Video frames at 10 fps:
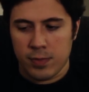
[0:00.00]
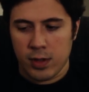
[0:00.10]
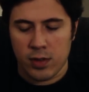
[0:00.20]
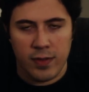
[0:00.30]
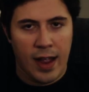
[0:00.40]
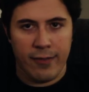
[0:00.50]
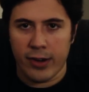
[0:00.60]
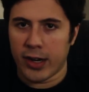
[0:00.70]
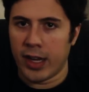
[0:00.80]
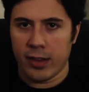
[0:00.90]
The
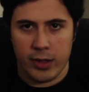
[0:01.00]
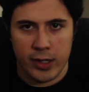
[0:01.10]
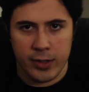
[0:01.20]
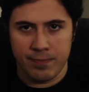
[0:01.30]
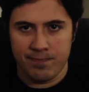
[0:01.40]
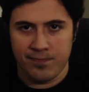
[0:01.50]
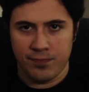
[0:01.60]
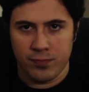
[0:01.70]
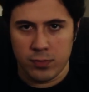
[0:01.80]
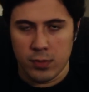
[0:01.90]
Survivor either.
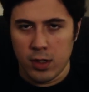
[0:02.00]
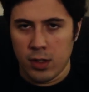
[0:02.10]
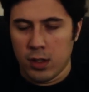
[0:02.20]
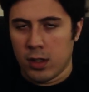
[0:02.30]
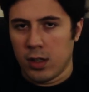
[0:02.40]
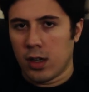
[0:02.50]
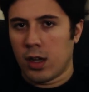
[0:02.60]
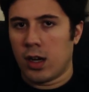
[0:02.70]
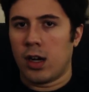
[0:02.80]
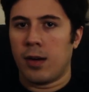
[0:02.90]

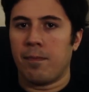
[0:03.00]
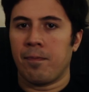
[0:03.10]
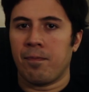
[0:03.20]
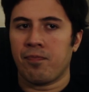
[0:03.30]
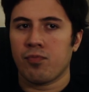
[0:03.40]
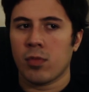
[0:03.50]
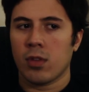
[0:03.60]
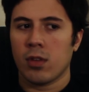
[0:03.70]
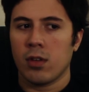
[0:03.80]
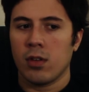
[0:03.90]
Let's
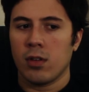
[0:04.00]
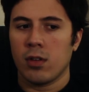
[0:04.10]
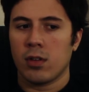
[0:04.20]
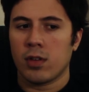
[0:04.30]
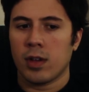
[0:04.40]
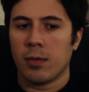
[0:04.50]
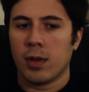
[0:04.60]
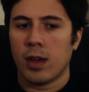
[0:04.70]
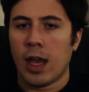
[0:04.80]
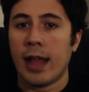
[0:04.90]
see,
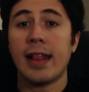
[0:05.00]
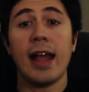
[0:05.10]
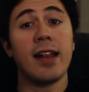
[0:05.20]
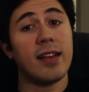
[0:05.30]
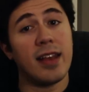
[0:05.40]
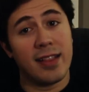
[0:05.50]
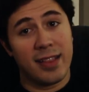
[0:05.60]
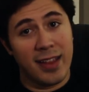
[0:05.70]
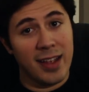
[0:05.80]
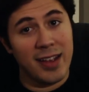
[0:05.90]
and then it
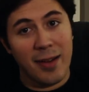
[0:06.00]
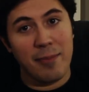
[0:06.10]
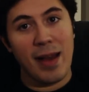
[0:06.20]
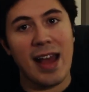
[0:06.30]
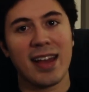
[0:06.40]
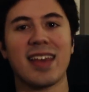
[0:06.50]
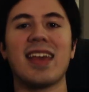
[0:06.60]
did come back